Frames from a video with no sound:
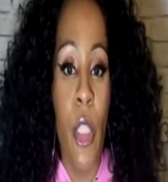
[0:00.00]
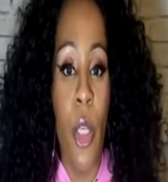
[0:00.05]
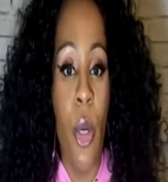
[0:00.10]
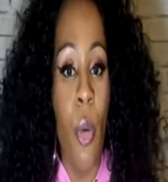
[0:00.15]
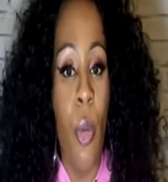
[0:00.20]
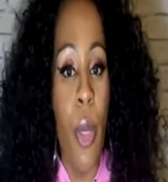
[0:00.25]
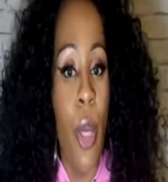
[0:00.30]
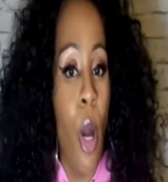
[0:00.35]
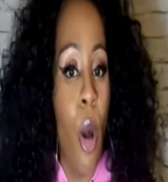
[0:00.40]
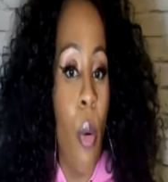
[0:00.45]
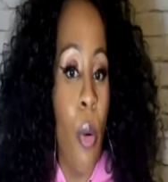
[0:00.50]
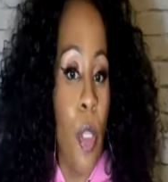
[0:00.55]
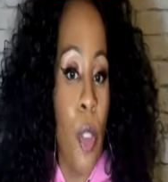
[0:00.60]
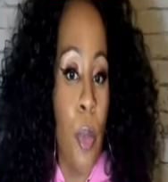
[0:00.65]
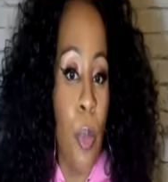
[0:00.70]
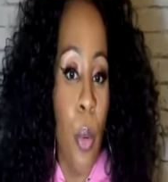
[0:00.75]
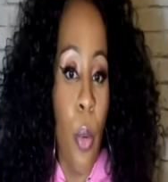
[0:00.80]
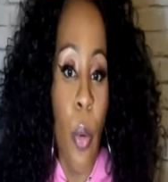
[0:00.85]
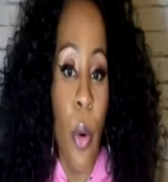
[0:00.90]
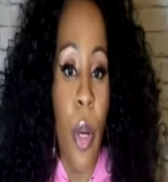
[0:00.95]
So we always
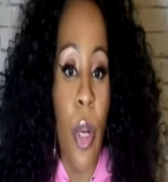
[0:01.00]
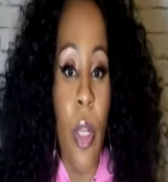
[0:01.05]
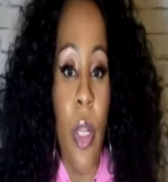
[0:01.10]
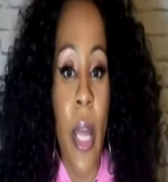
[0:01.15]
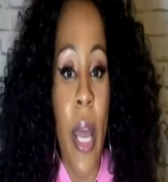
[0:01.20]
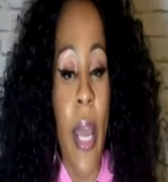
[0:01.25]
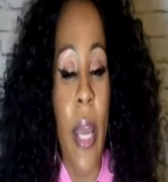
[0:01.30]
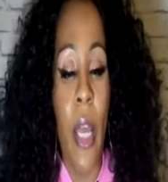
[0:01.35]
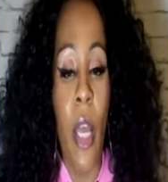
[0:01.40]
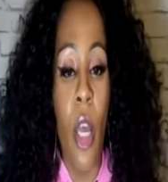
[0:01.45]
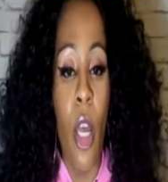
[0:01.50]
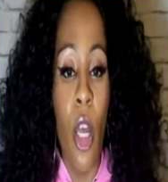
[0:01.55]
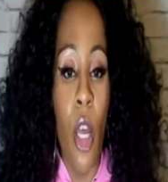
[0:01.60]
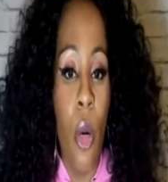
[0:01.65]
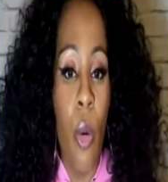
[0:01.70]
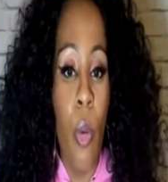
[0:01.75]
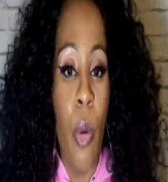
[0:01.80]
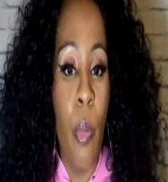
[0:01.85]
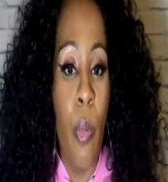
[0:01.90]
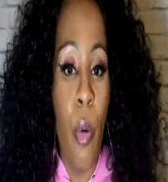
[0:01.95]
mm-hmm. board like
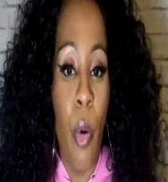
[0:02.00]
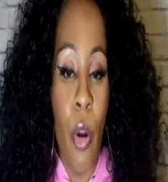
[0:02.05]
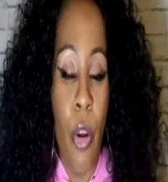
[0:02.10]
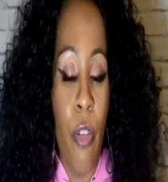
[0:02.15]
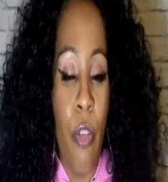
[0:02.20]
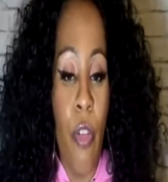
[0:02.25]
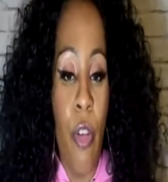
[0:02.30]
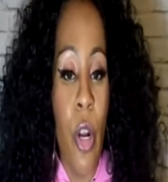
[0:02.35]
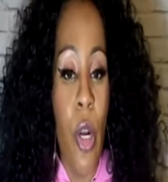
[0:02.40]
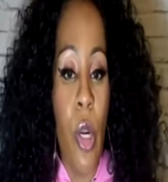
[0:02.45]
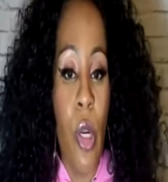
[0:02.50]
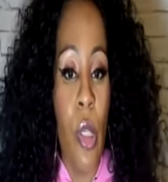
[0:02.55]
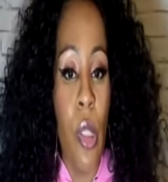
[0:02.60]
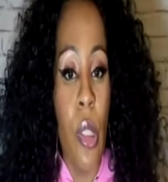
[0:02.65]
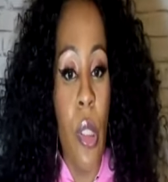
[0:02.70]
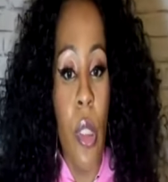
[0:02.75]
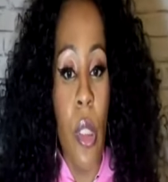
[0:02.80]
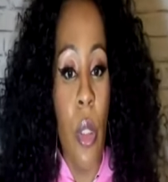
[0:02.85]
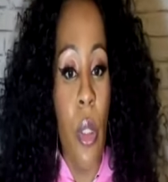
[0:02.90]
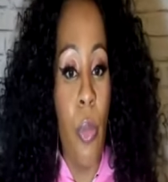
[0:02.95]
we board
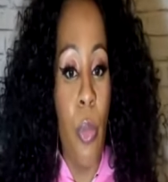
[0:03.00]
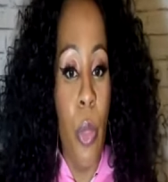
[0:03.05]
first.